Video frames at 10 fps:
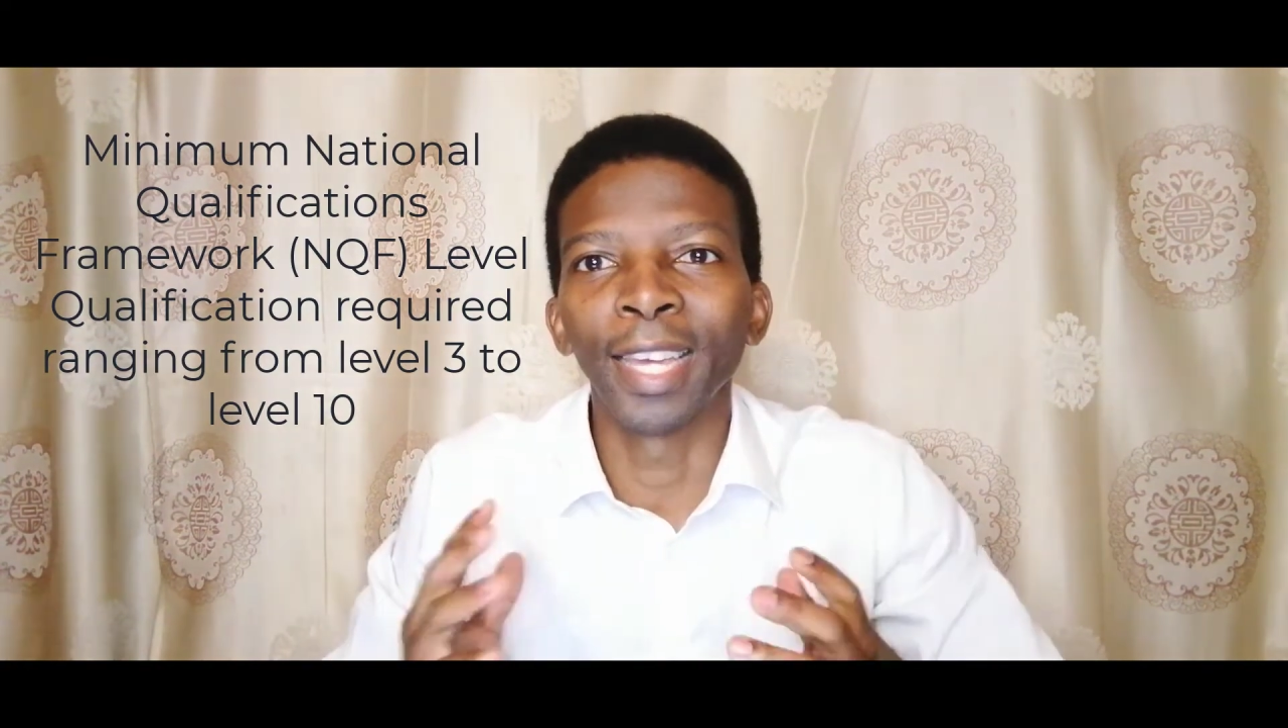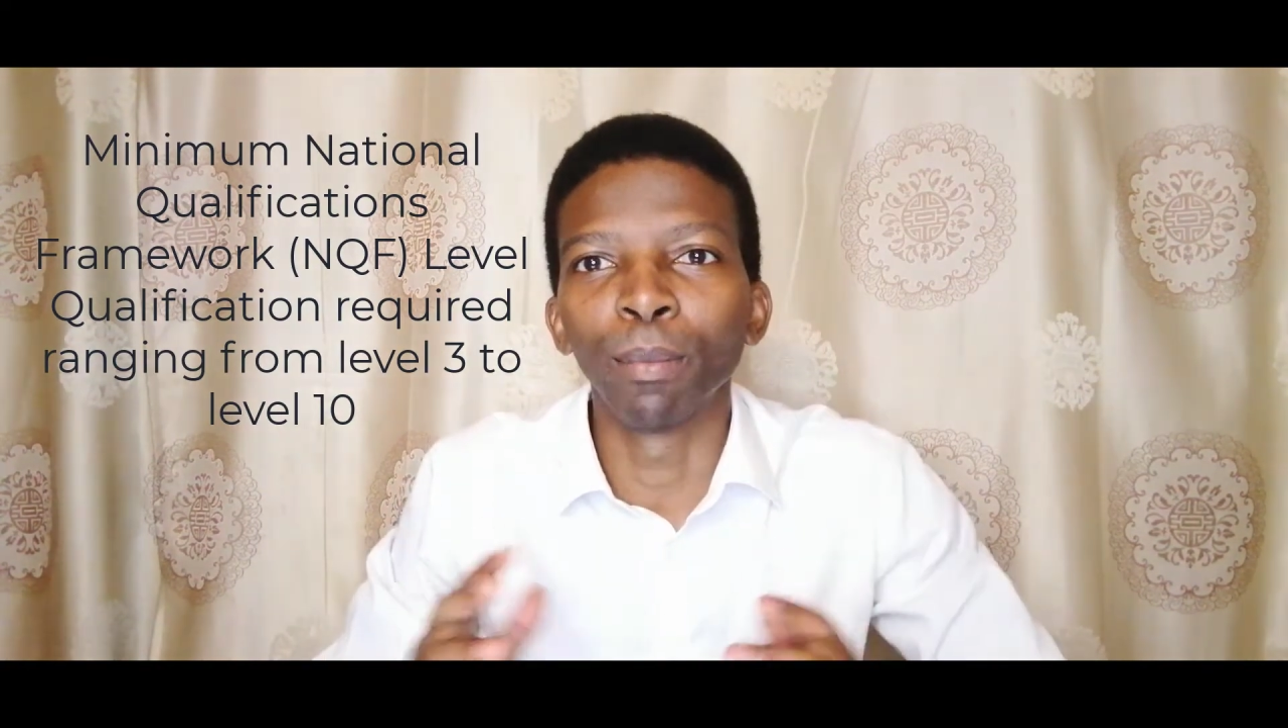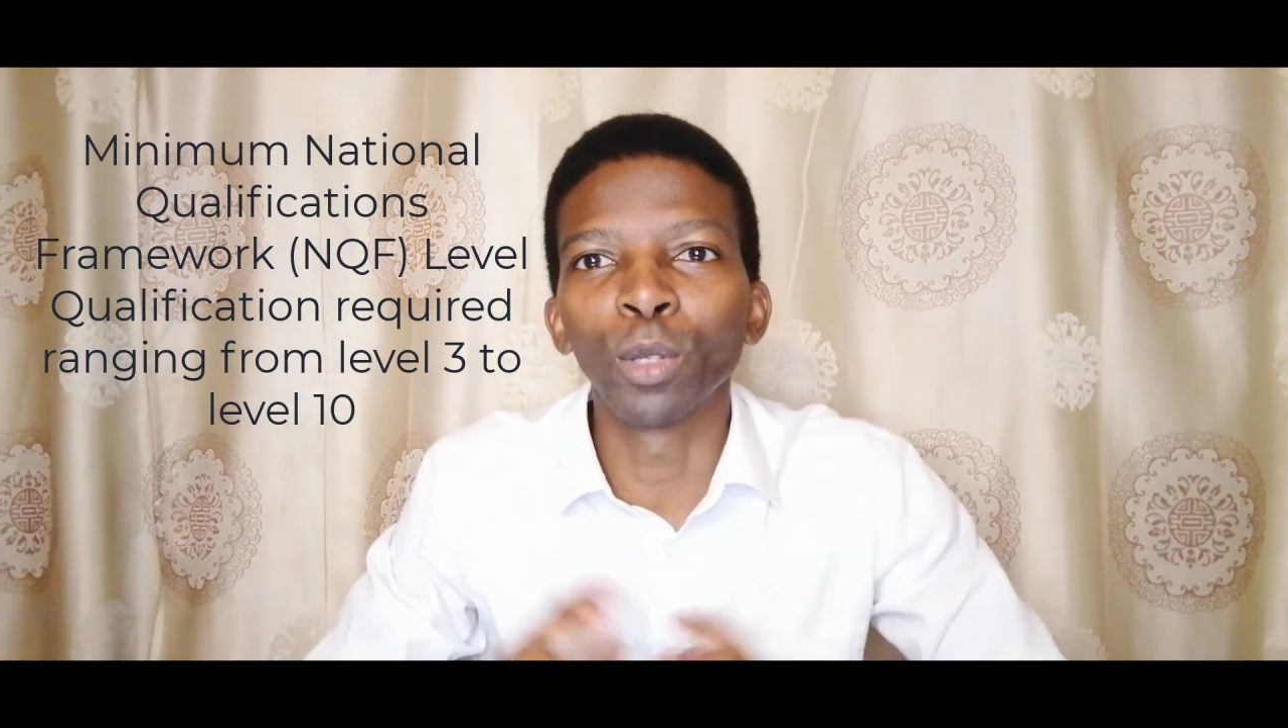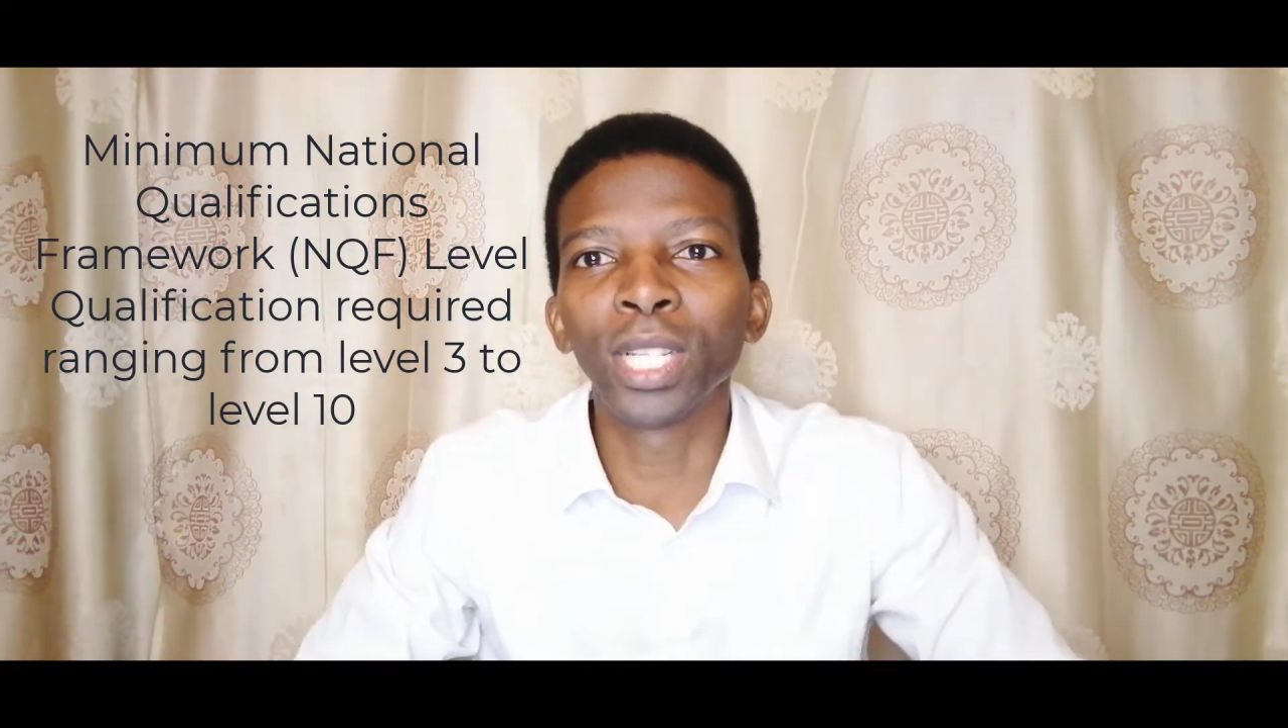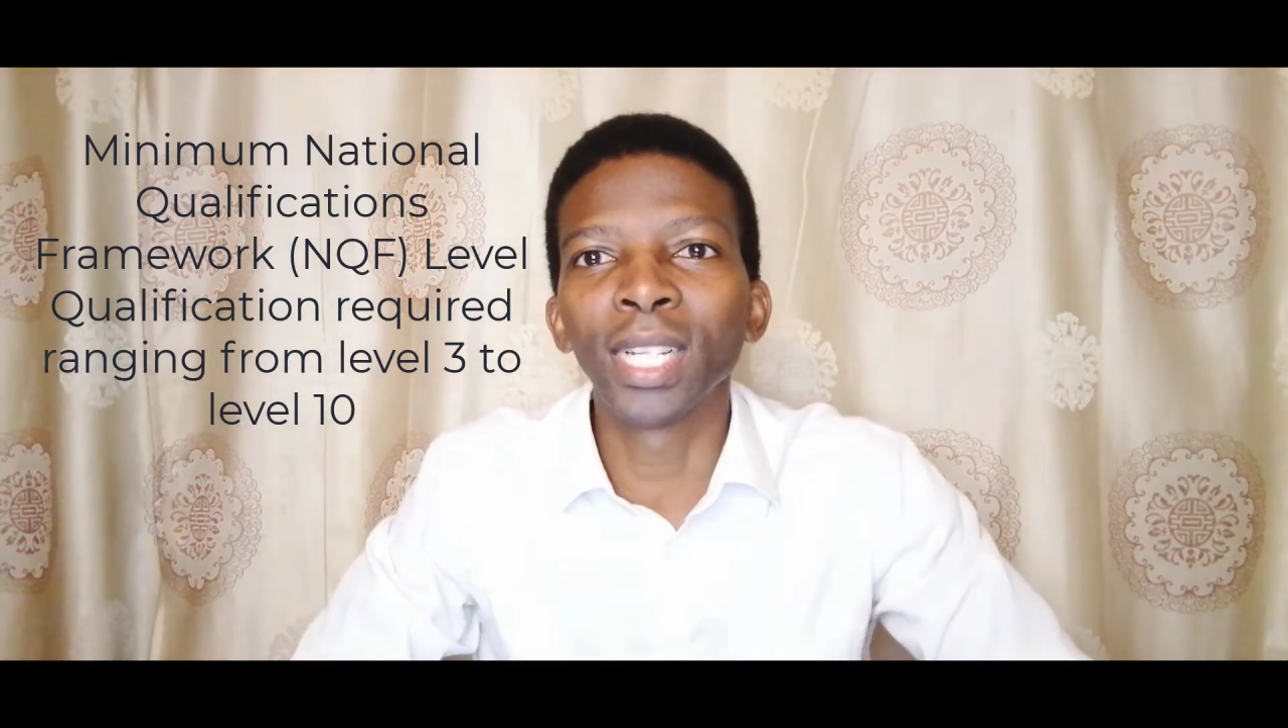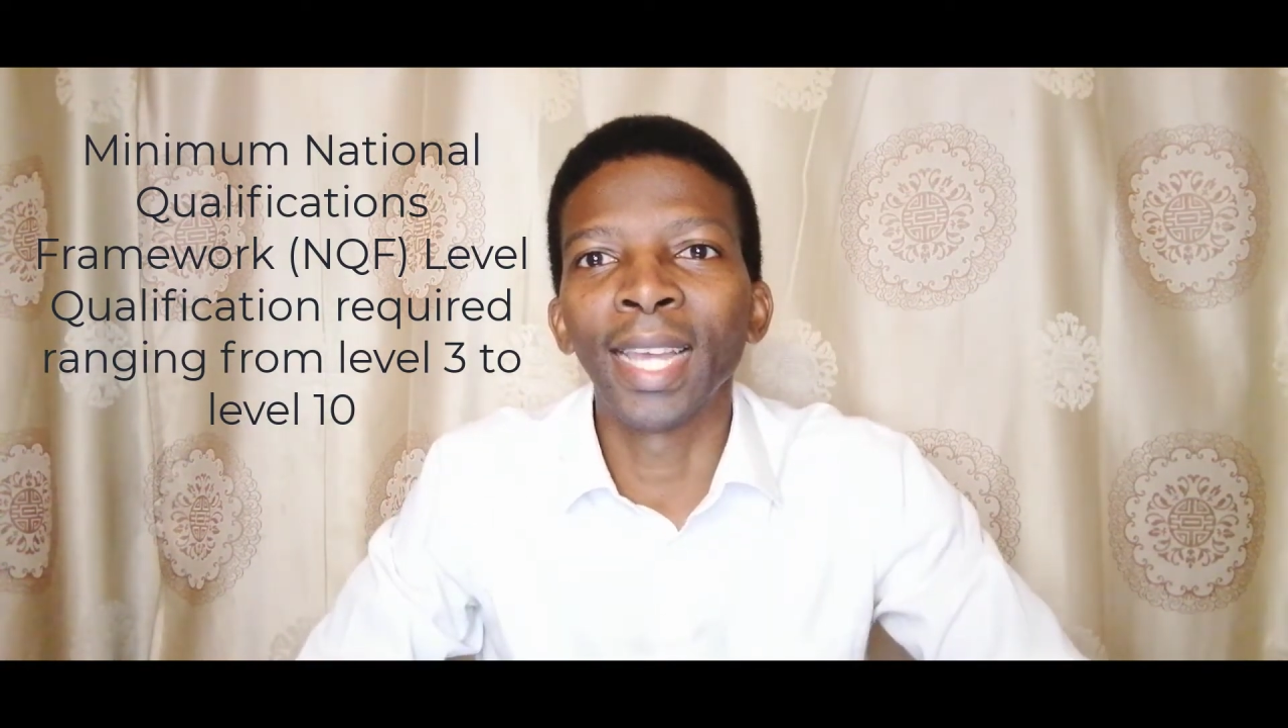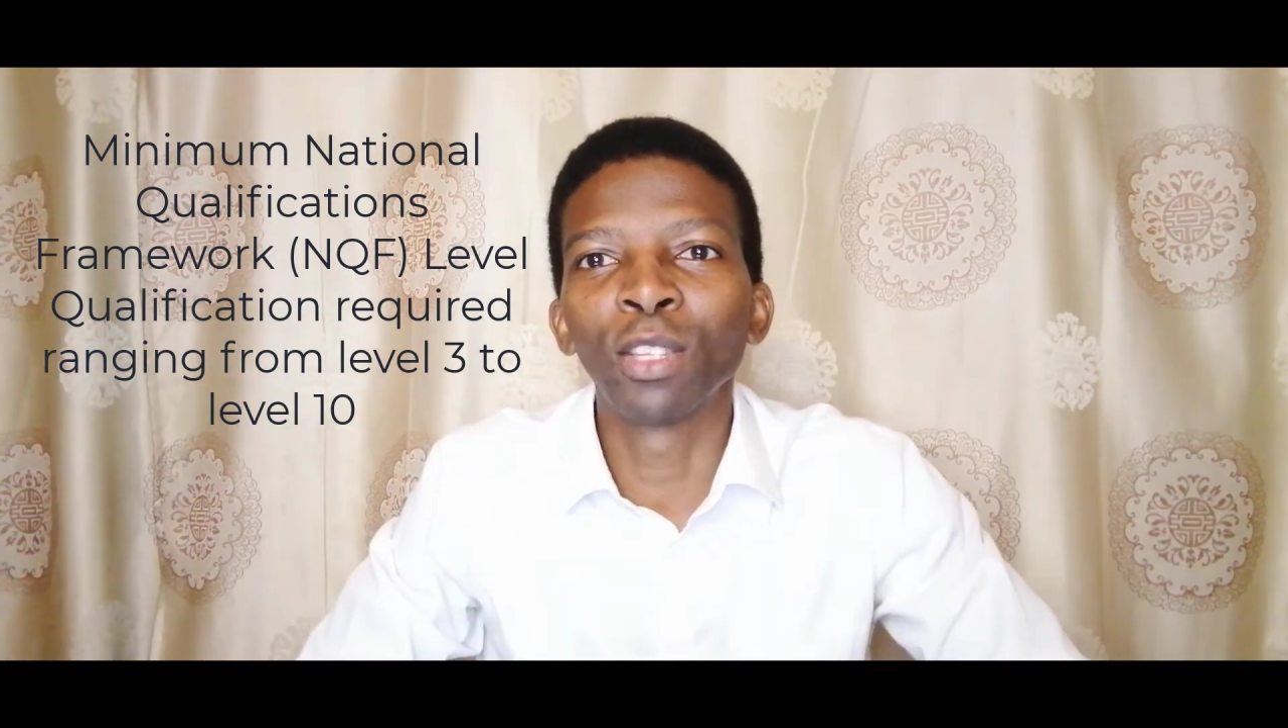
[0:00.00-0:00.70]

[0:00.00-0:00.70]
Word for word: and mostly